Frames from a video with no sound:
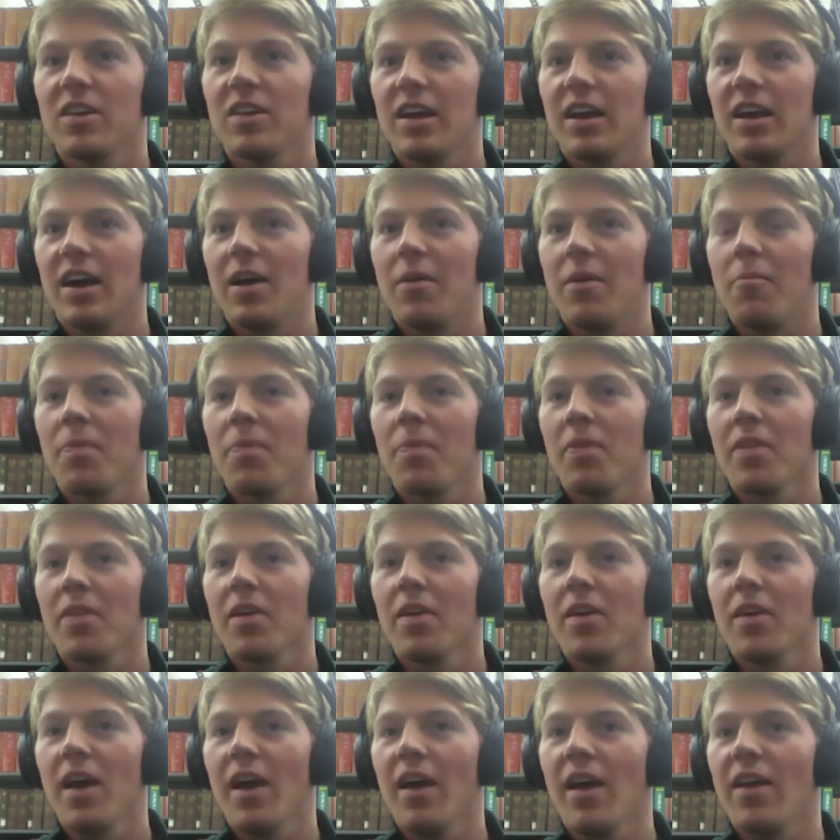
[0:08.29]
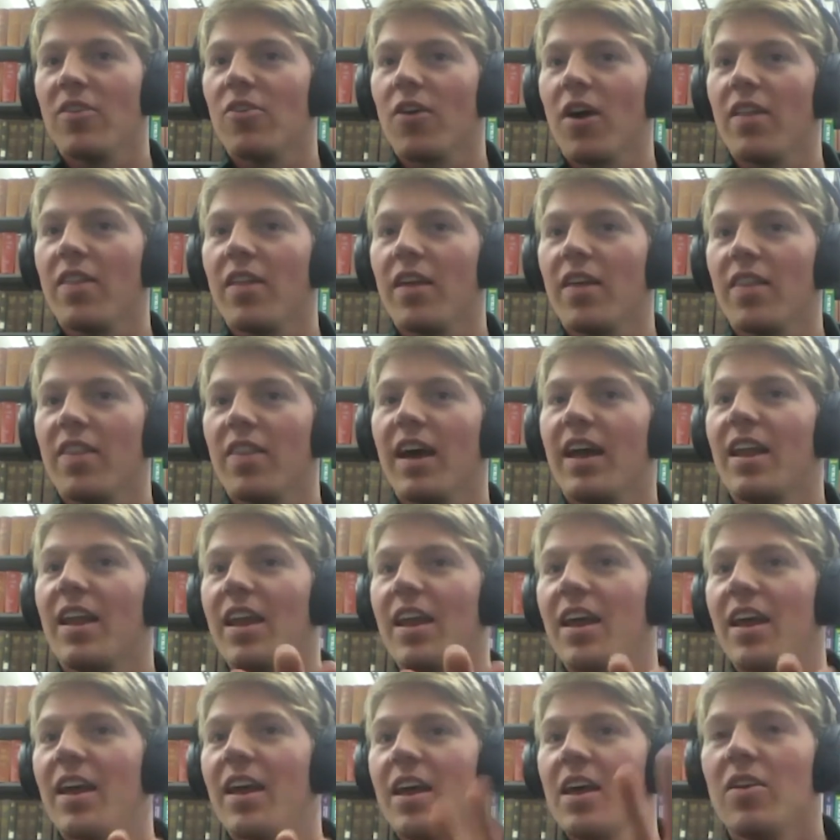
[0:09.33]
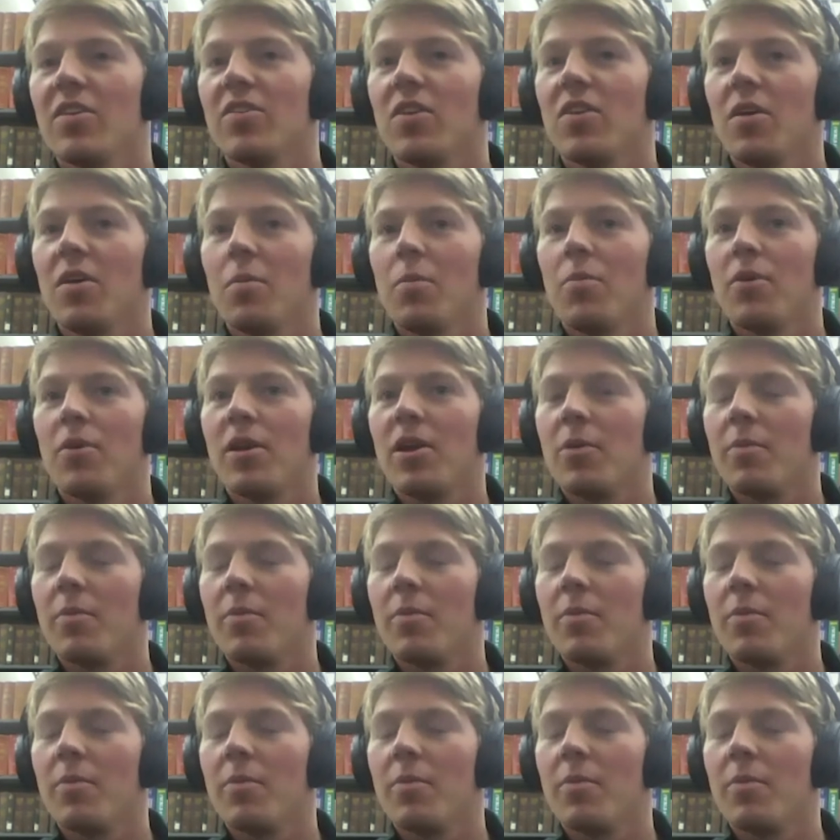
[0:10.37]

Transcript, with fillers: Um, yeah. And so I think that putting